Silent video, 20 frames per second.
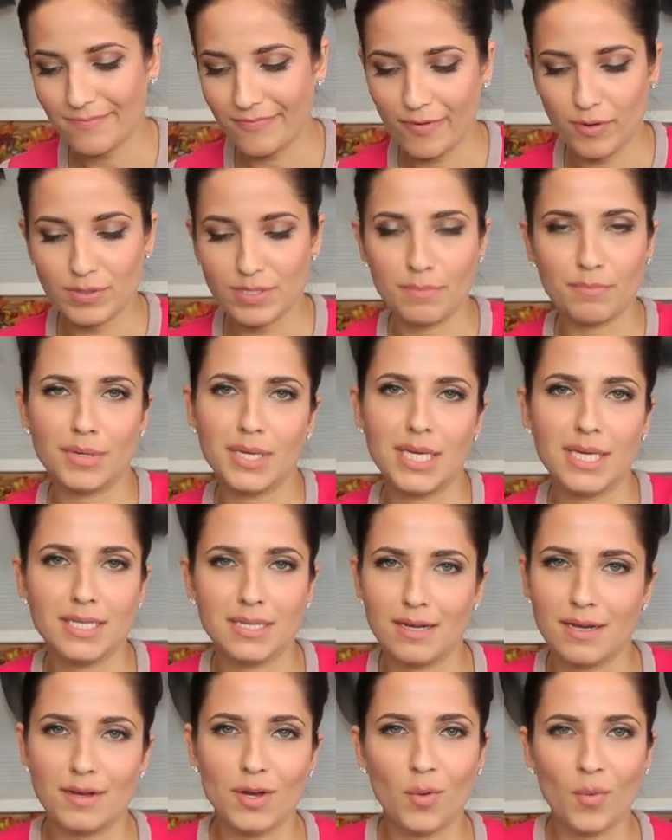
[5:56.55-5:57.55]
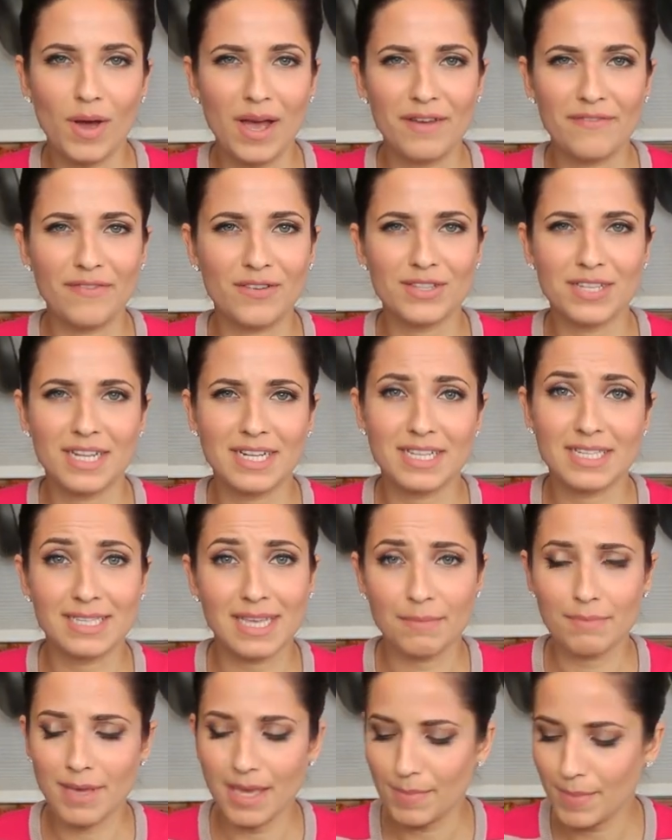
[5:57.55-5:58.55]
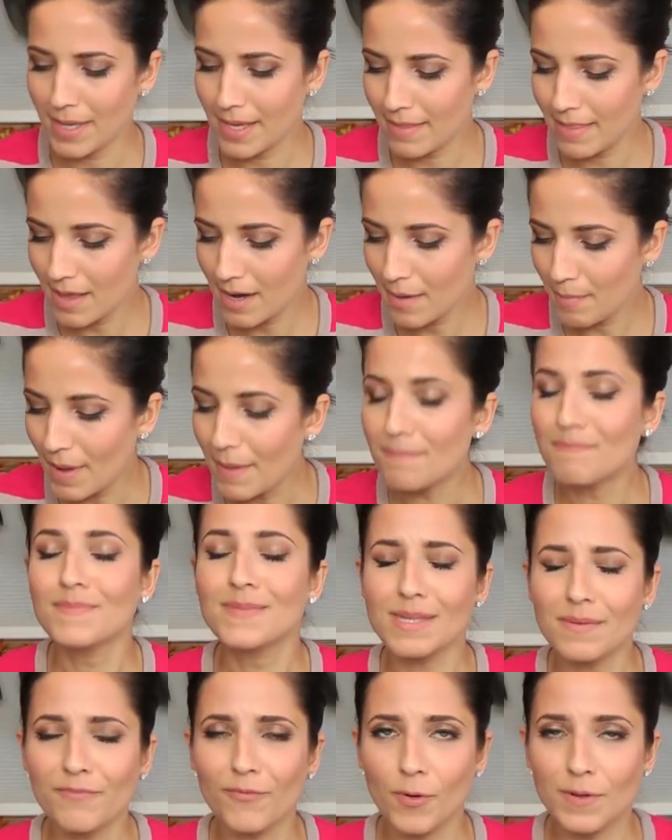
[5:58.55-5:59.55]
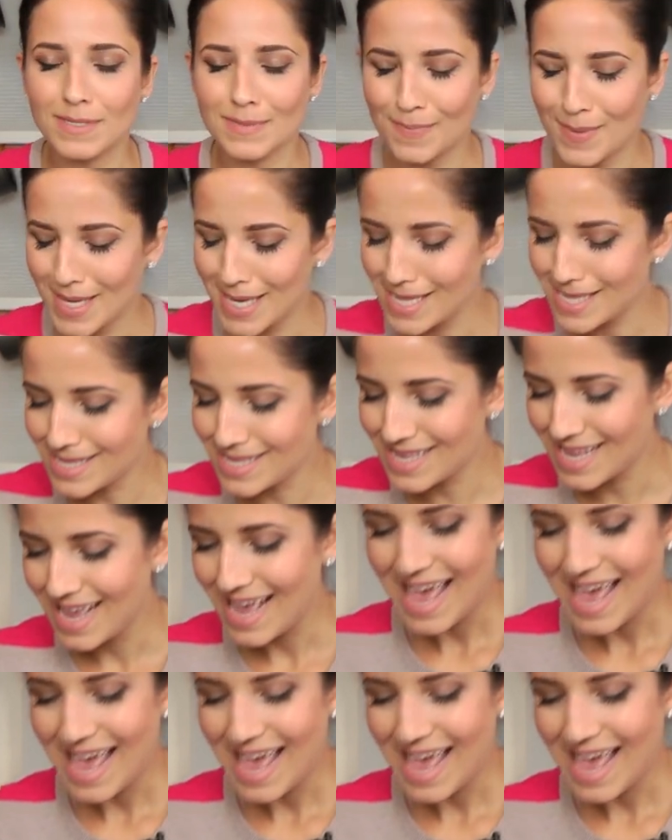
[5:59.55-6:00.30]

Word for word: Frozen peas, I don't know why I felt the need to say baby in there, but some frozen peas.